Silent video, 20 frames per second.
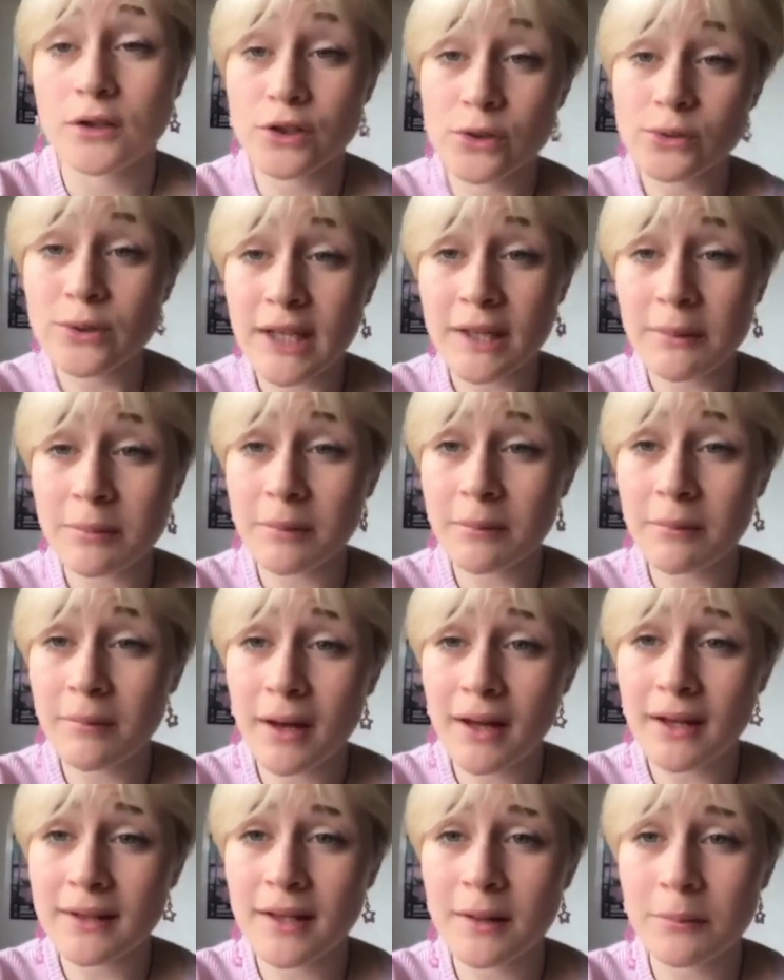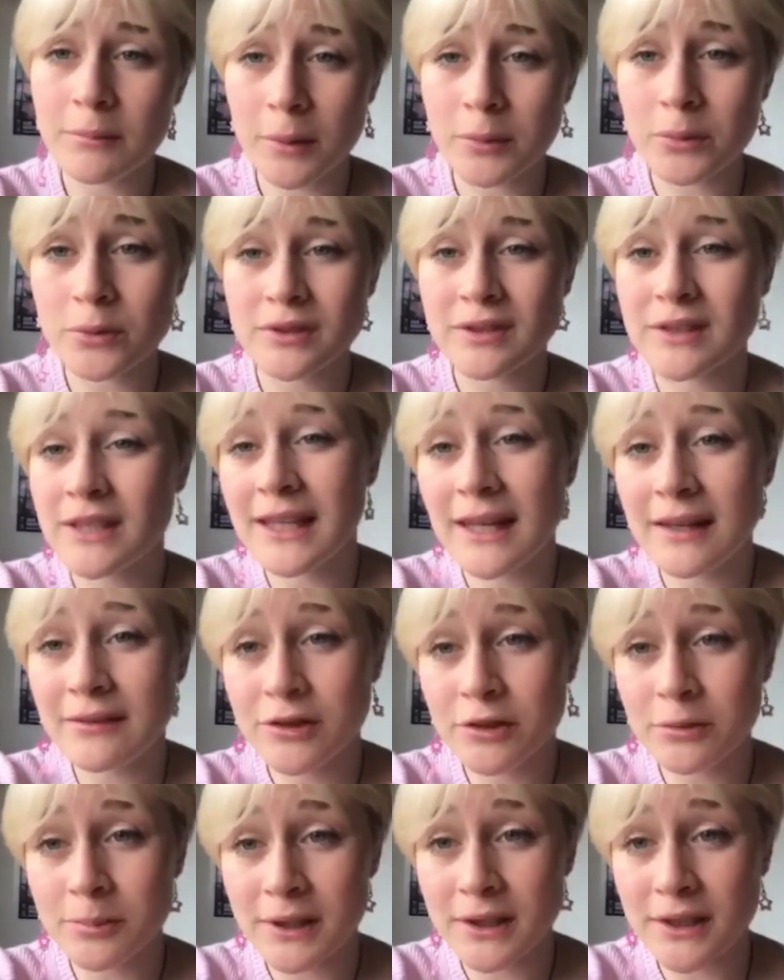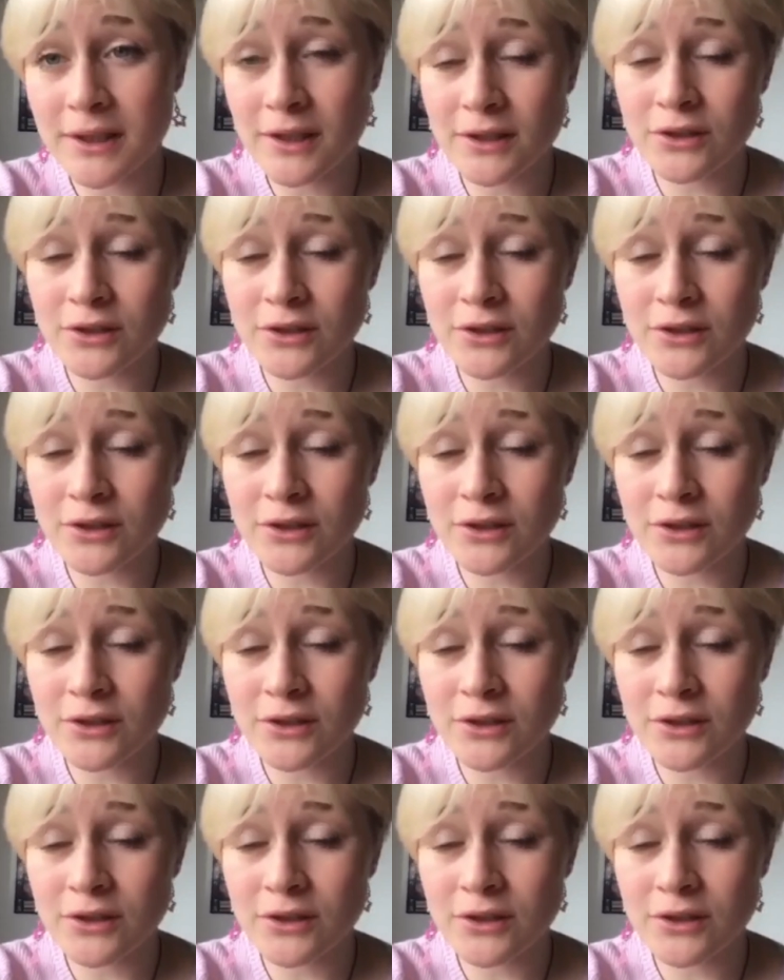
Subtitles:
Do keep in mind that bubbles still have to be